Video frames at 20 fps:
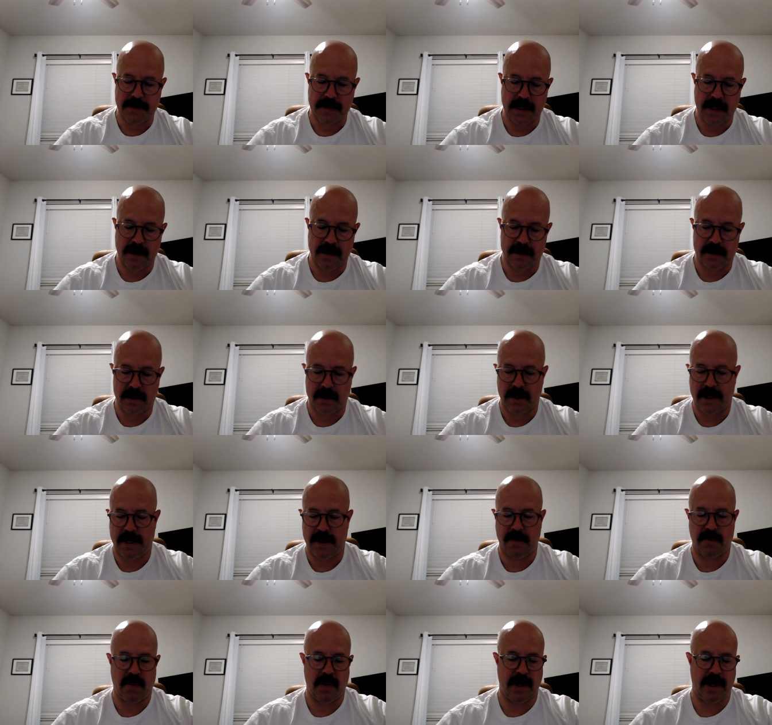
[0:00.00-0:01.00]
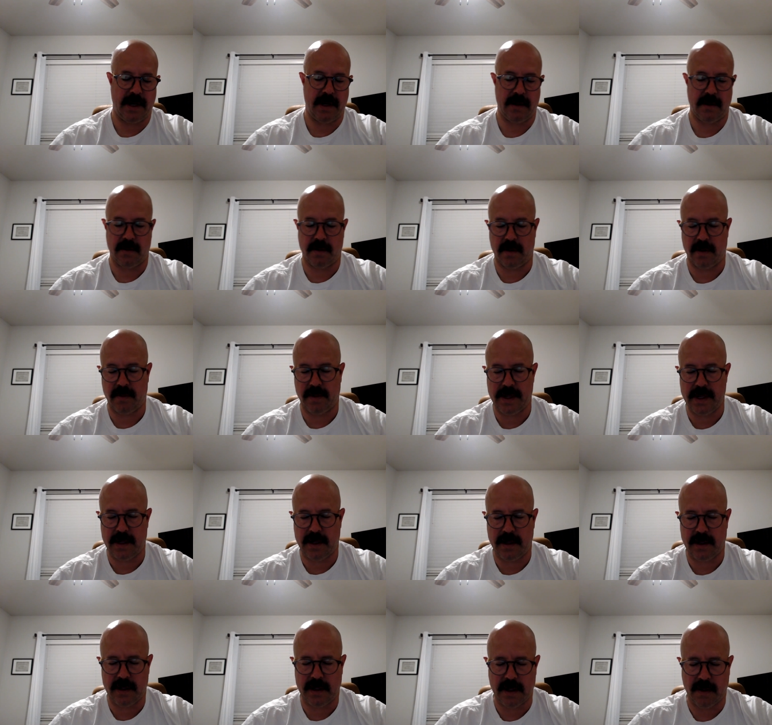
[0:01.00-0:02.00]
Let's go ahead and pray. Lord,
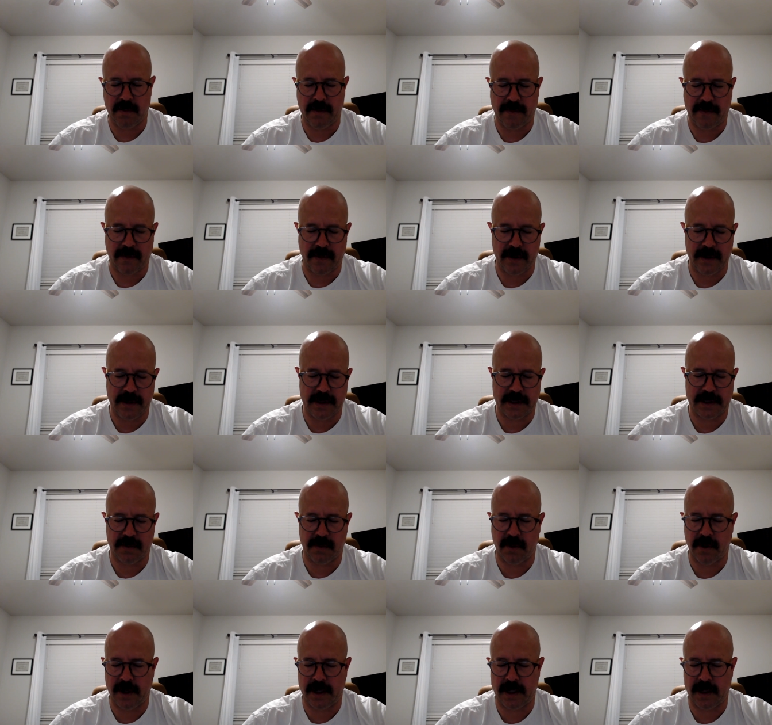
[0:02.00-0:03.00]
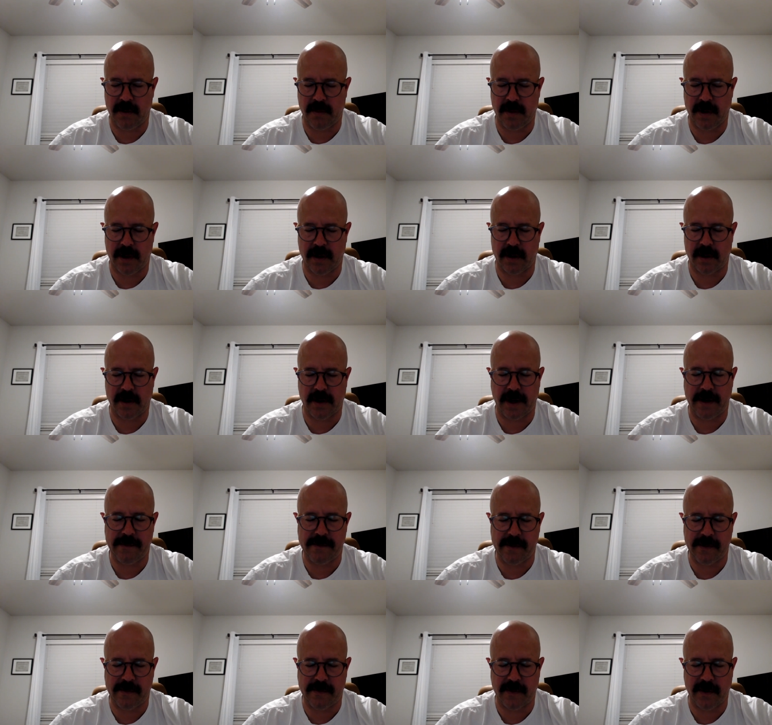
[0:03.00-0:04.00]
we come before you this morning and we are
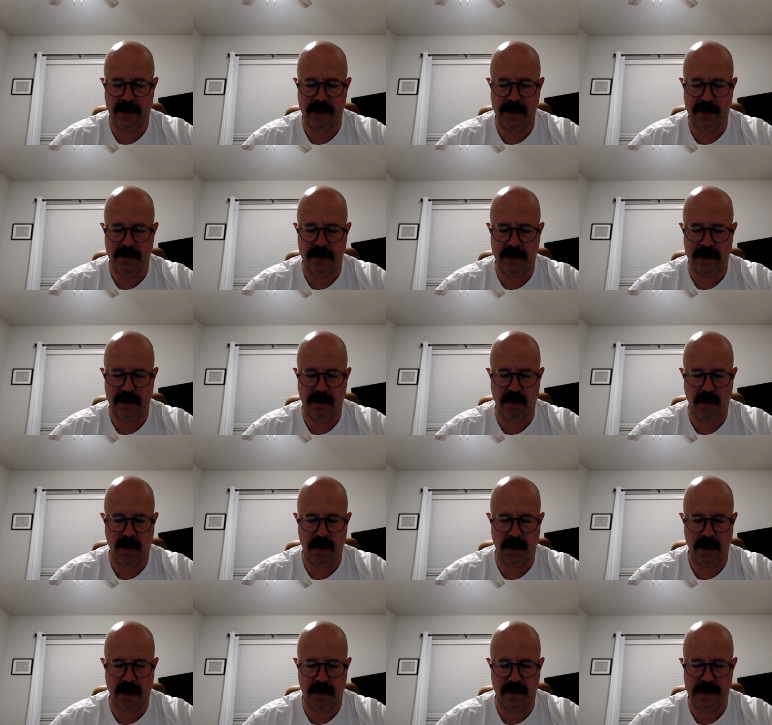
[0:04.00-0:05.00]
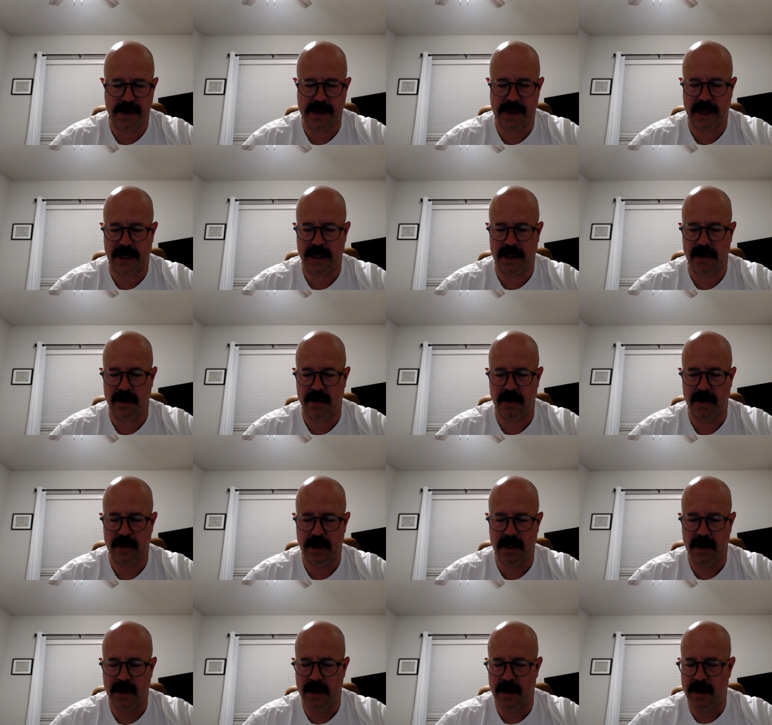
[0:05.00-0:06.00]
grateful for you and your word. And we thank you
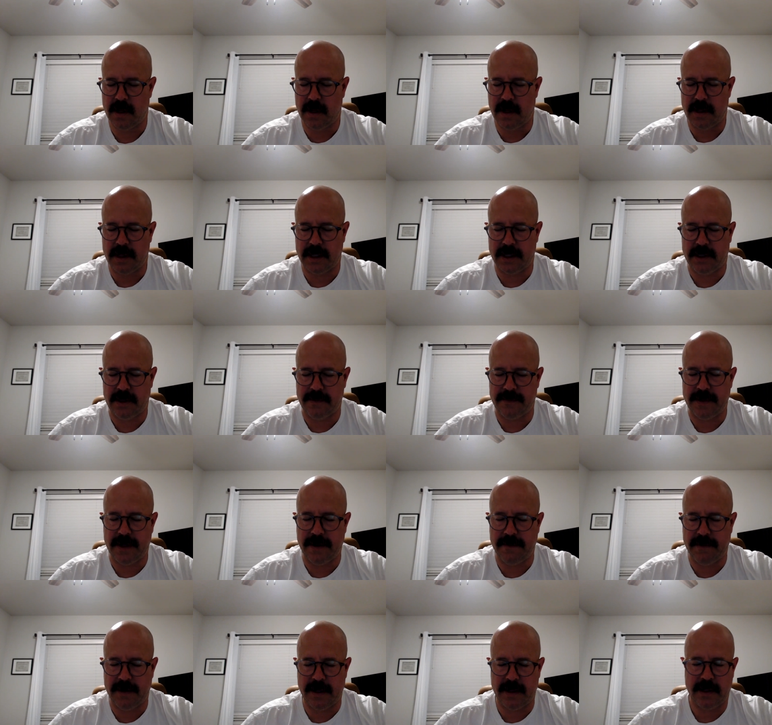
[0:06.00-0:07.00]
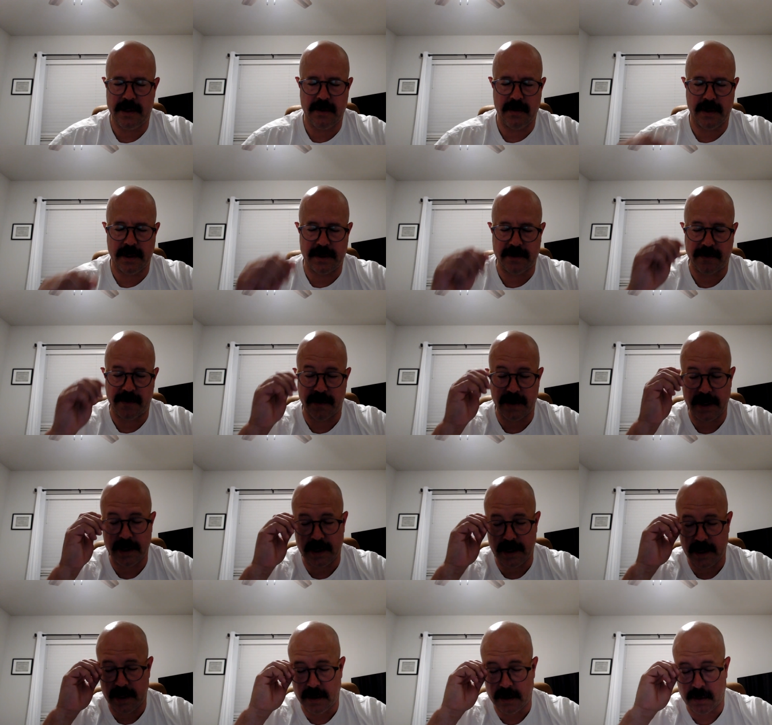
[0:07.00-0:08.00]
that you've given it to us
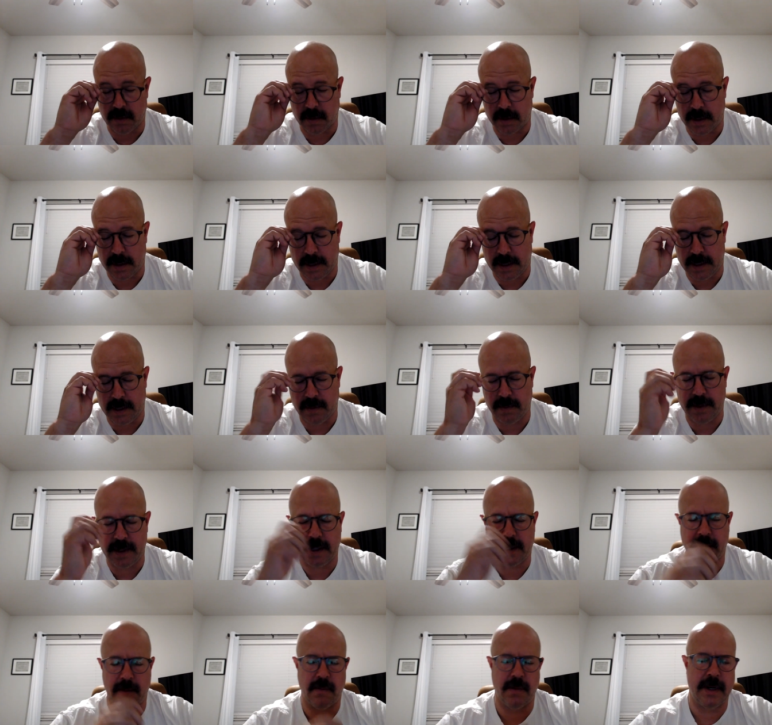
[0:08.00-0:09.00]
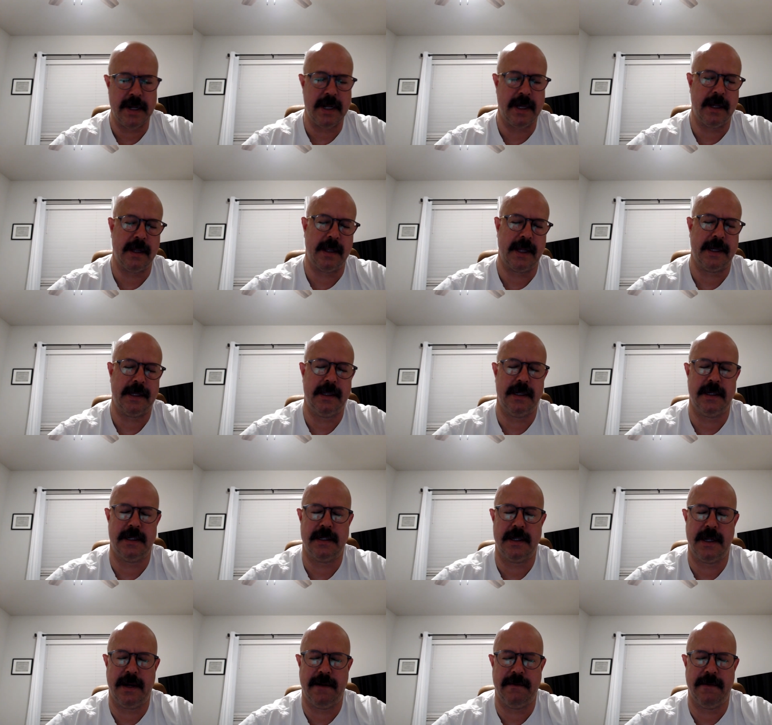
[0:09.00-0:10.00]
freely, Lord, and that we can read it like this
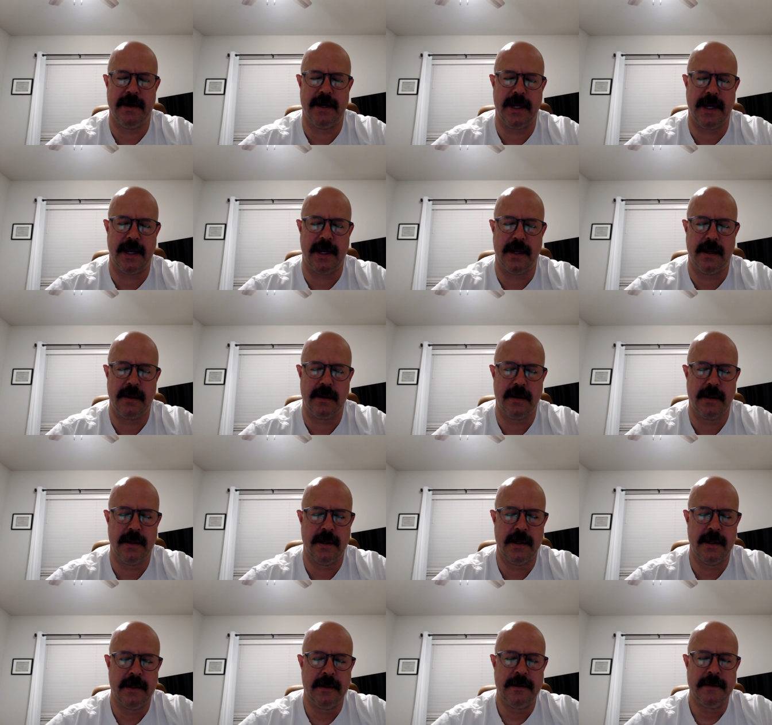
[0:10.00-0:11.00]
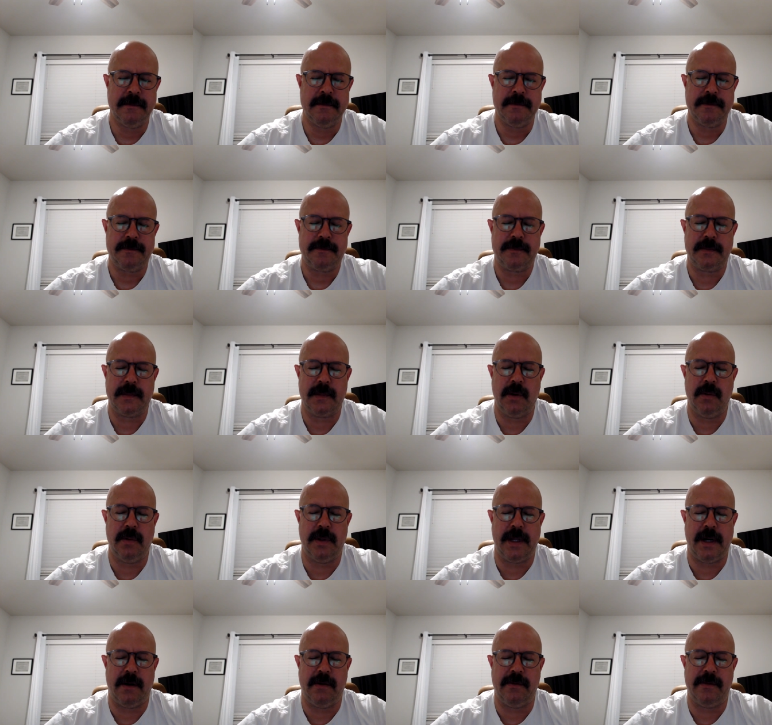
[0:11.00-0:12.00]
every day
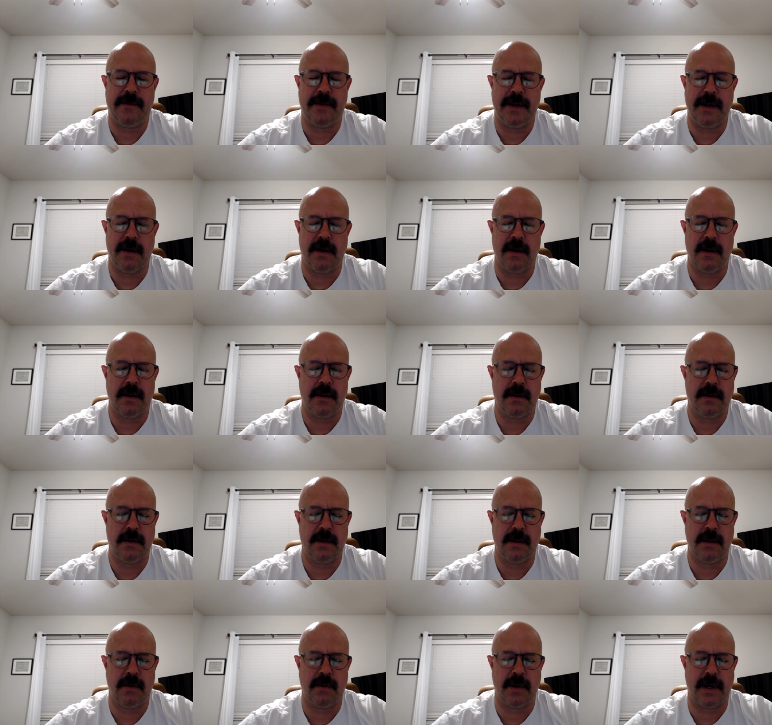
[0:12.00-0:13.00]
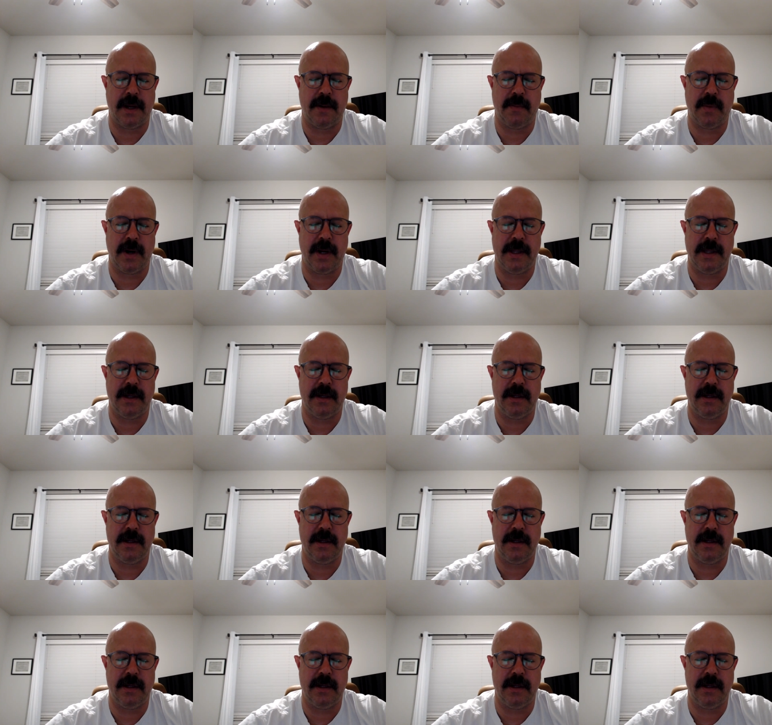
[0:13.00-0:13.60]
without fear, and Lord, I pray that